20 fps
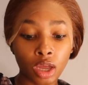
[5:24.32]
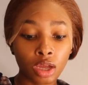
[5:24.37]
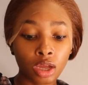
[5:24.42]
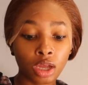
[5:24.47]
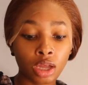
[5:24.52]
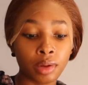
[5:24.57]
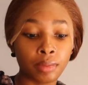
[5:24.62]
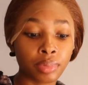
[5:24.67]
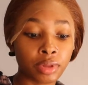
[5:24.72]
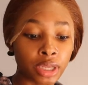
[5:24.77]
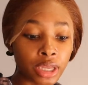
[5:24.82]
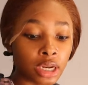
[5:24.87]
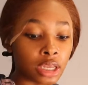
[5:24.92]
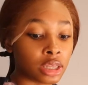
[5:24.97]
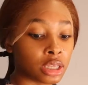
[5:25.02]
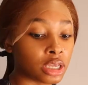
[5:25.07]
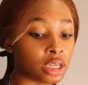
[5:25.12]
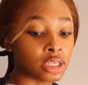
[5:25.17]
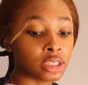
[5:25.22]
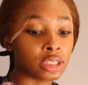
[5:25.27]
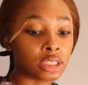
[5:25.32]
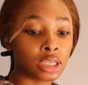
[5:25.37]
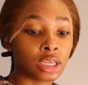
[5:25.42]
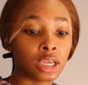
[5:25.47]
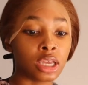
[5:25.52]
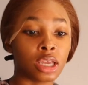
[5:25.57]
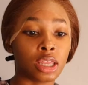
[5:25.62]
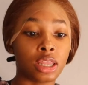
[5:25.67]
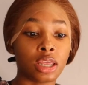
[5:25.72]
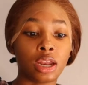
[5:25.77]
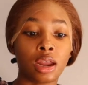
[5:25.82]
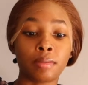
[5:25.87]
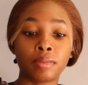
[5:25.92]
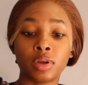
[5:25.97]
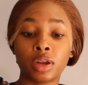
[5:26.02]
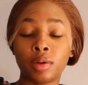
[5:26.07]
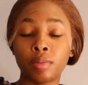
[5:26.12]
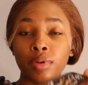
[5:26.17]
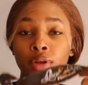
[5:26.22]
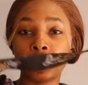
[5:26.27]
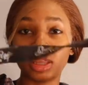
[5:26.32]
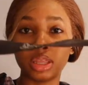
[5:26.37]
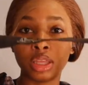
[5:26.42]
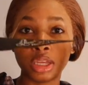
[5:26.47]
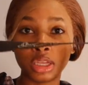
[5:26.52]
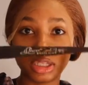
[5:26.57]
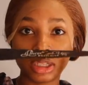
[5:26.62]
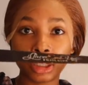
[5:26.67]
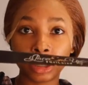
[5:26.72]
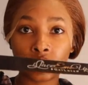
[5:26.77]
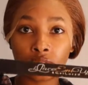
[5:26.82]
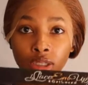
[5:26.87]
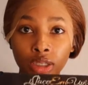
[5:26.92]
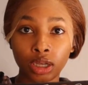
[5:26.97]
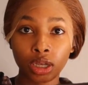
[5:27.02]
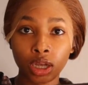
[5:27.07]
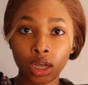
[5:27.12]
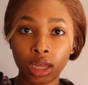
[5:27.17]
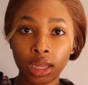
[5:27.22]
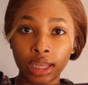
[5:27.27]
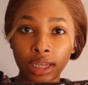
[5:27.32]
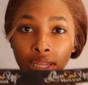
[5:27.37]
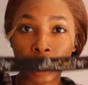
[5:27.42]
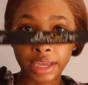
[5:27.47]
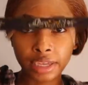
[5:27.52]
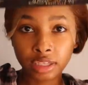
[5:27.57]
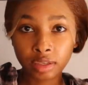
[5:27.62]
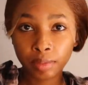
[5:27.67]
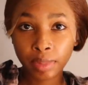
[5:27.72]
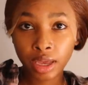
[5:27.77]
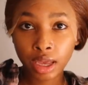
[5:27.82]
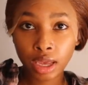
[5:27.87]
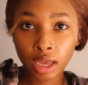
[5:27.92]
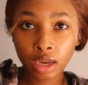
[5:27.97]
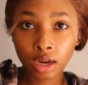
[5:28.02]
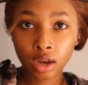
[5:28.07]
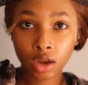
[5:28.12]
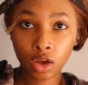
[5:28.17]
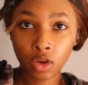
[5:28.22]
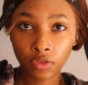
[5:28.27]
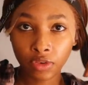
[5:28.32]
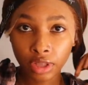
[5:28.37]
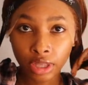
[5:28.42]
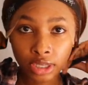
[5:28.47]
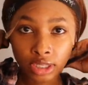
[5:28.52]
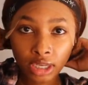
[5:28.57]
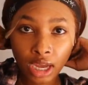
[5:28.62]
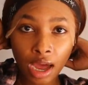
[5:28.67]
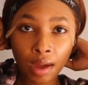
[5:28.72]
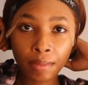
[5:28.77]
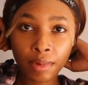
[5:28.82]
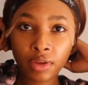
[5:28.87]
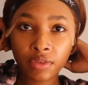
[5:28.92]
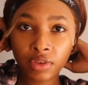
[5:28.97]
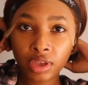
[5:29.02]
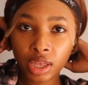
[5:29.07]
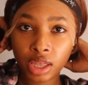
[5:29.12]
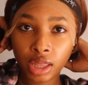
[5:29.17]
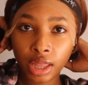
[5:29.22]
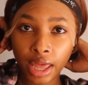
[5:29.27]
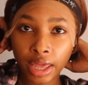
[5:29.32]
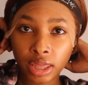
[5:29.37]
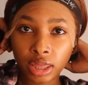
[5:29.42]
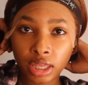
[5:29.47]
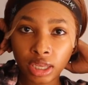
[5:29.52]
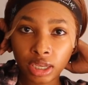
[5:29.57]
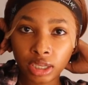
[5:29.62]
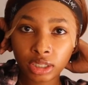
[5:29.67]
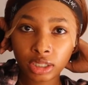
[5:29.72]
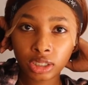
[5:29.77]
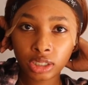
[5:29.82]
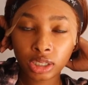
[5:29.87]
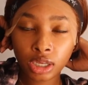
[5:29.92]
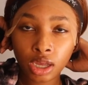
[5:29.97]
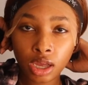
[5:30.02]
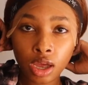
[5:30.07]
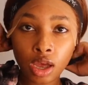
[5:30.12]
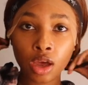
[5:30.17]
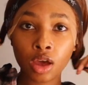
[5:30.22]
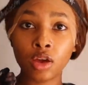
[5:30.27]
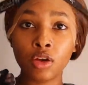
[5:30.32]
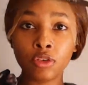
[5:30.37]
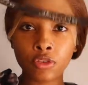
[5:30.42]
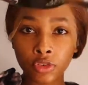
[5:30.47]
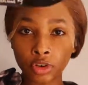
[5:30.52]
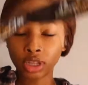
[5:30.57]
completed this, and then I'm gonna put this lace band over the top of it like this for